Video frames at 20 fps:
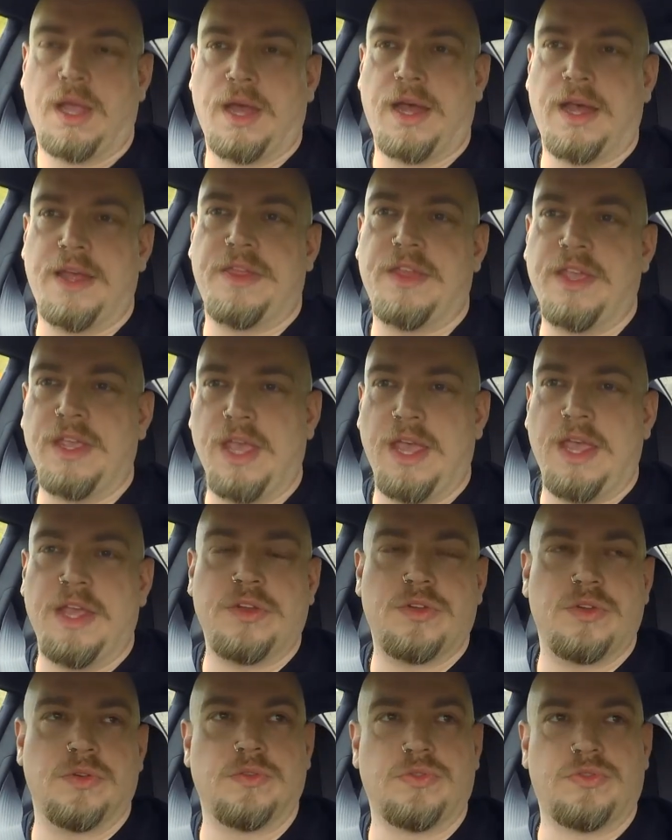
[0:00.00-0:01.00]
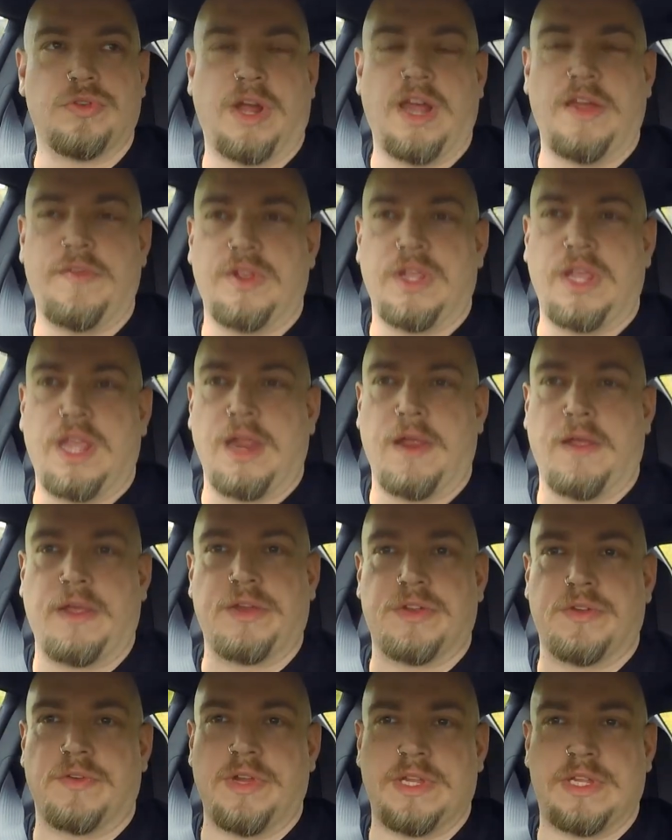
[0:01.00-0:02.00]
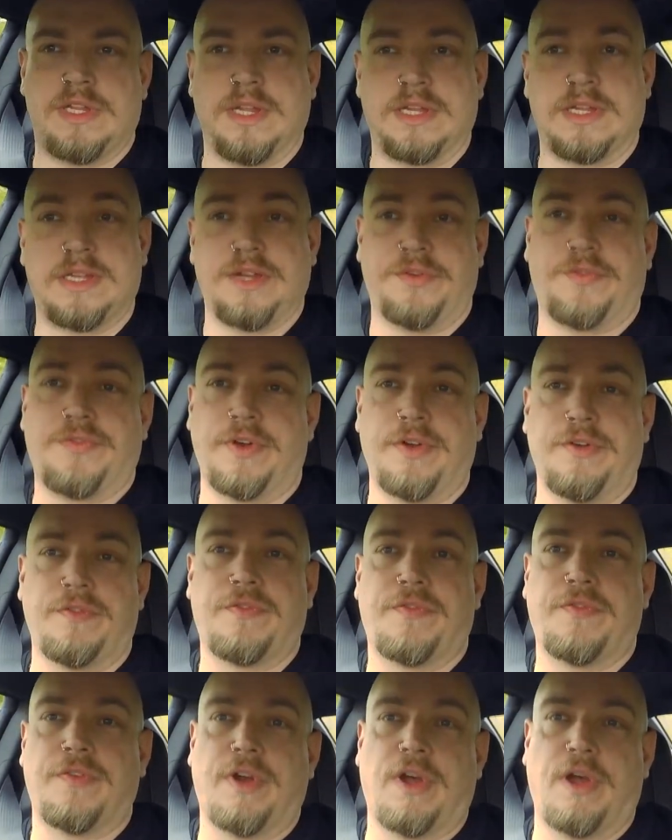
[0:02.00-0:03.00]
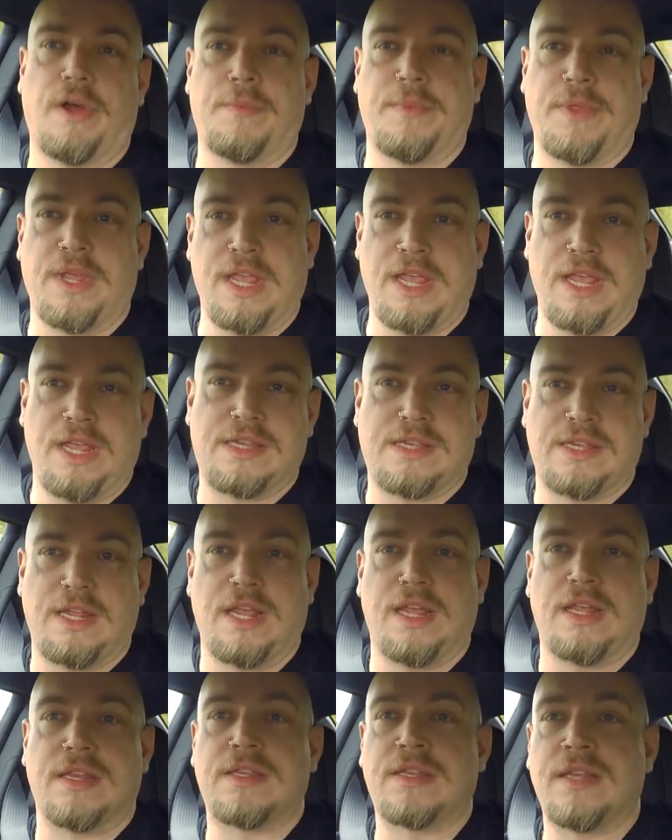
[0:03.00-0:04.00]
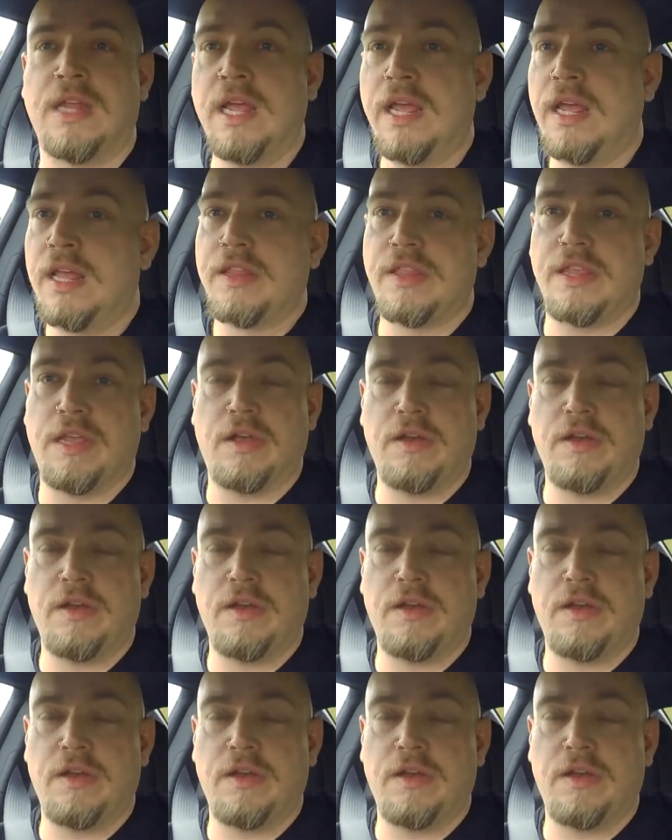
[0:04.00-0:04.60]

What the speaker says: I think actual driving characteristics different from the SS. The